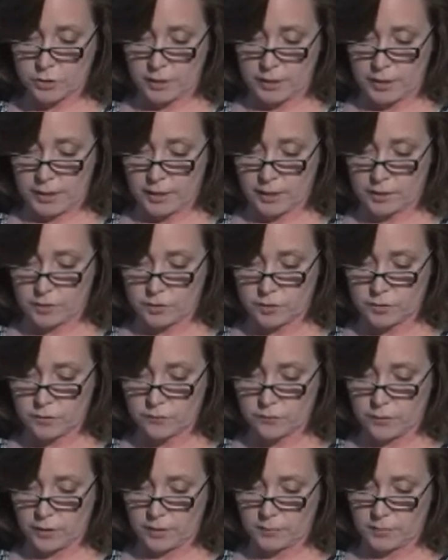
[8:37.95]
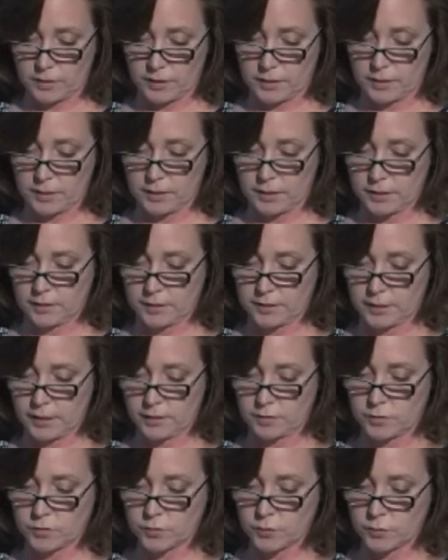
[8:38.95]
thirty acres of farmland in the
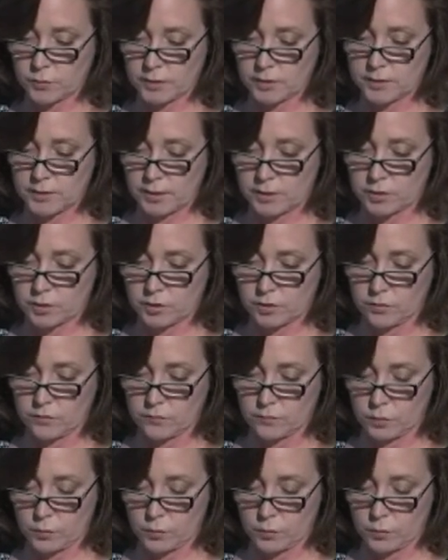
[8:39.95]
Tanner's Creek section of